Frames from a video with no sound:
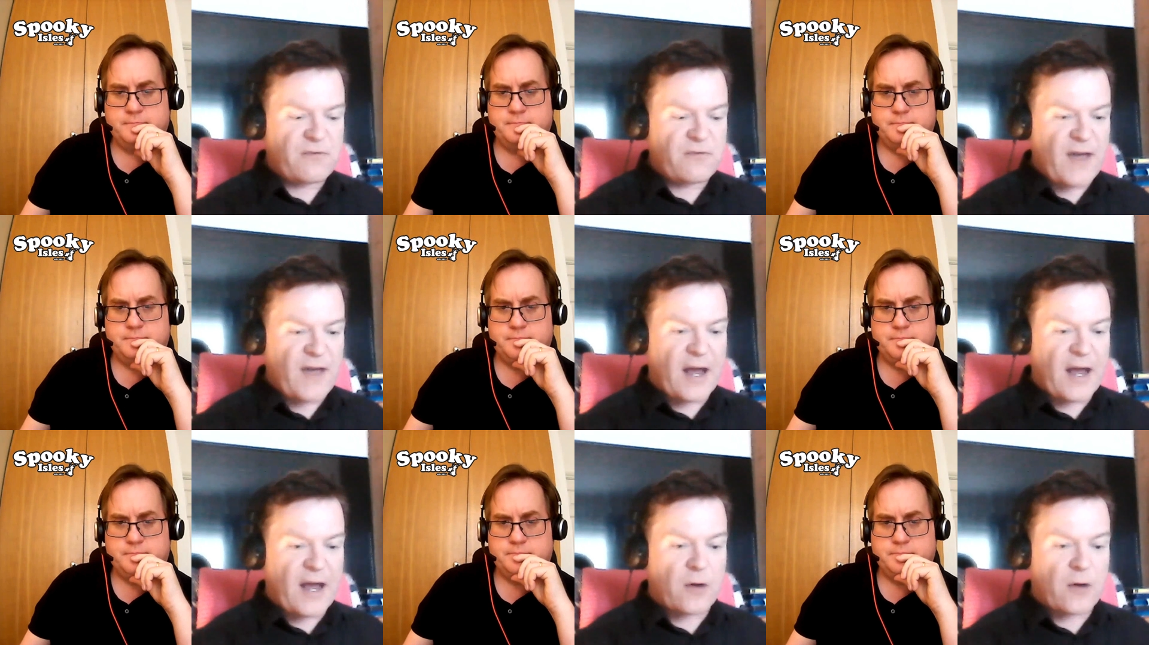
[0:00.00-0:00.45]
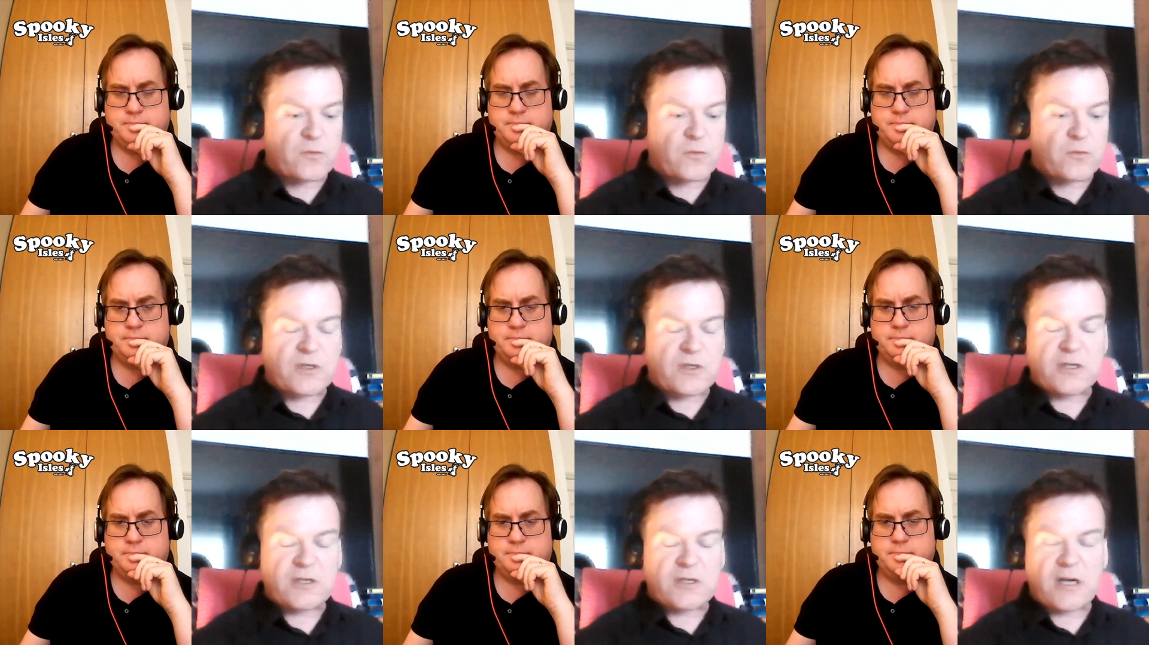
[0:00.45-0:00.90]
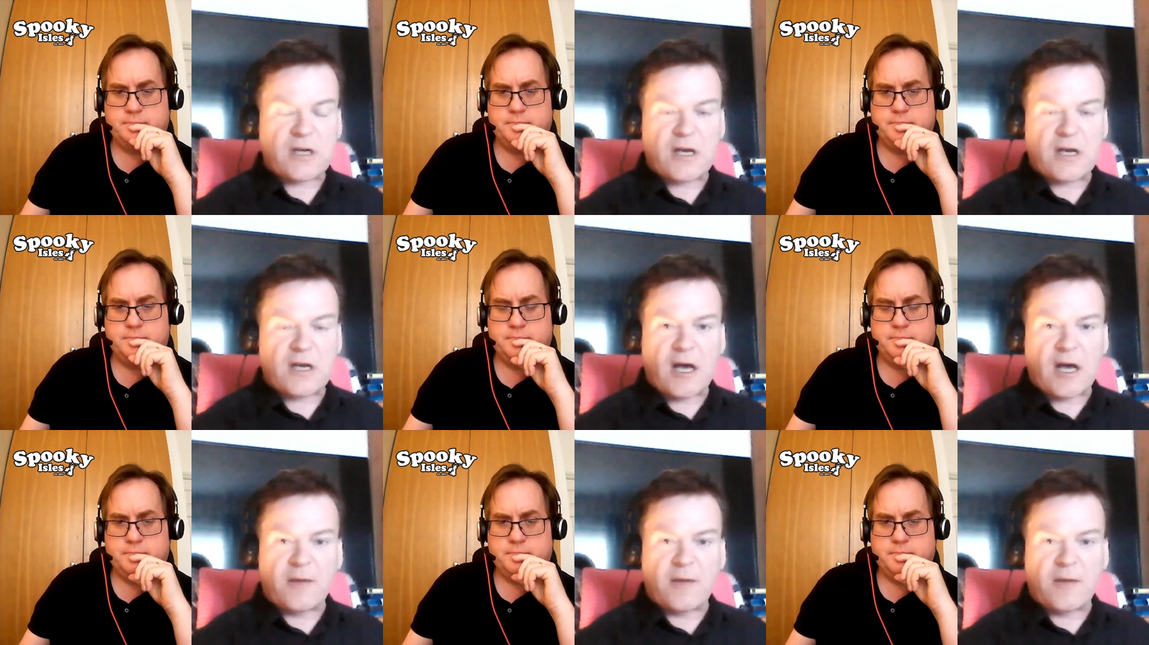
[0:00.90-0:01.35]
Speaker 1: found
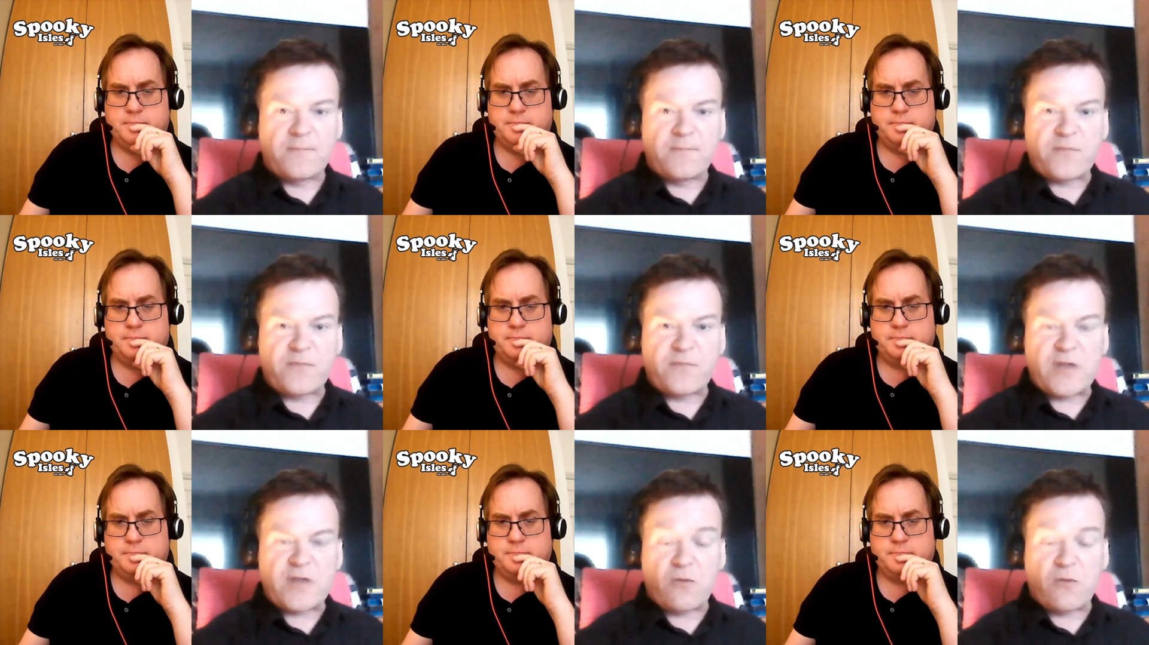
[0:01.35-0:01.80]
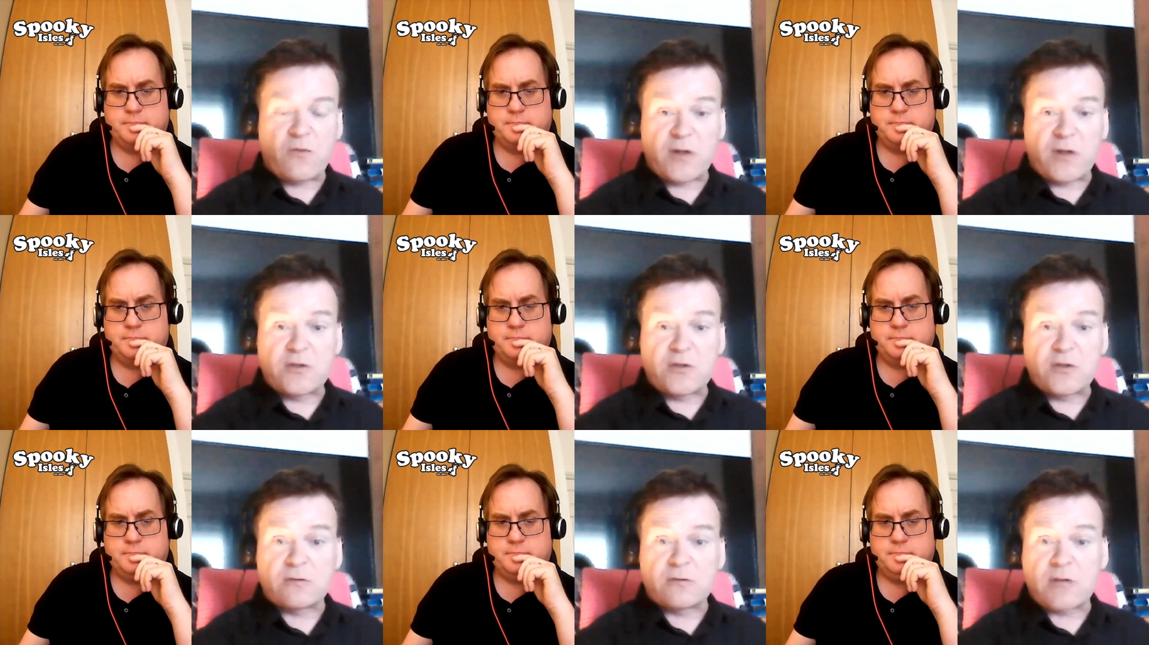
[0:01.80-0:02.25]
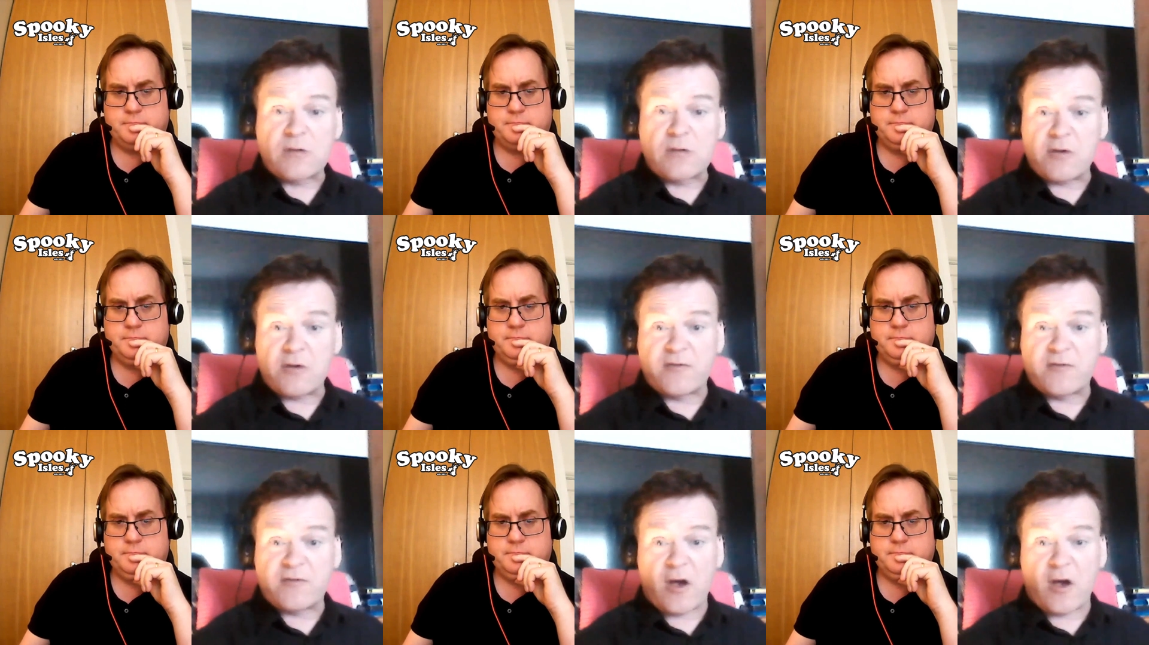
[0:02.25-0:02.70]
um, the Arundel
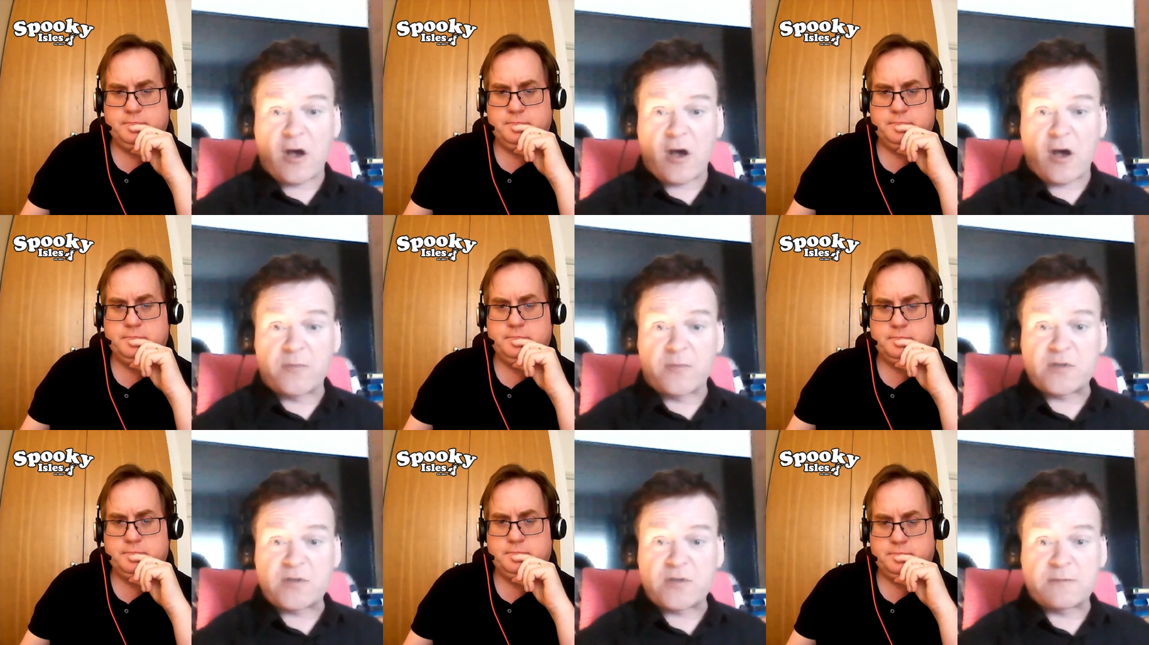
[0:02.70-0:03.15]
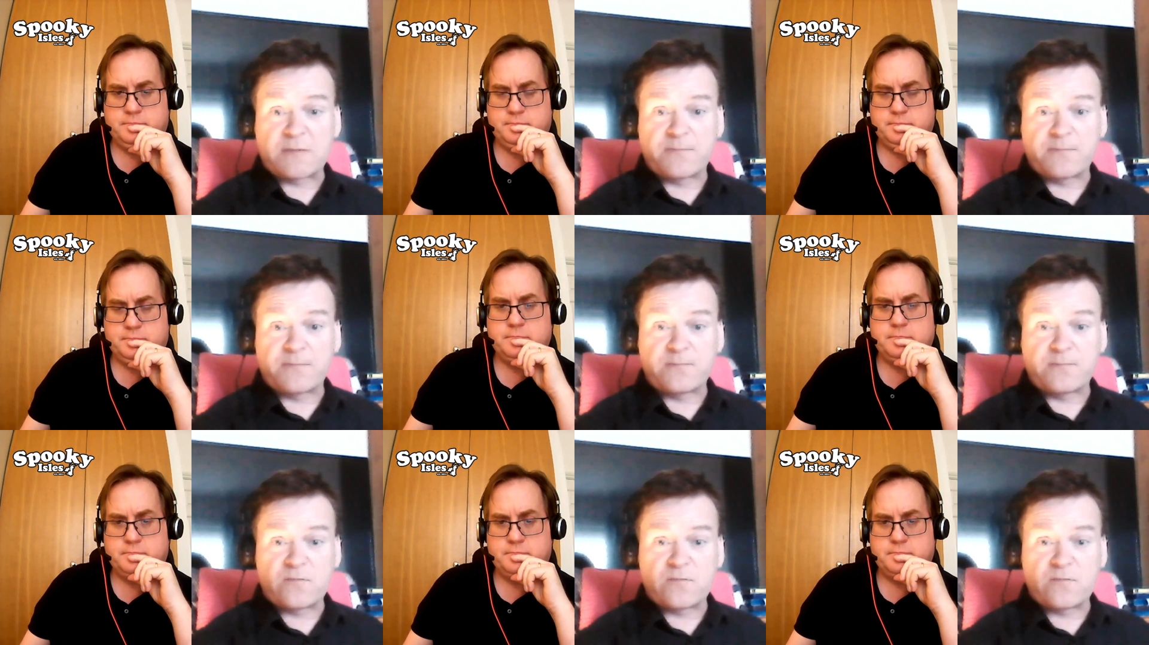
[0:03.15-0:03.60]
coat of arms,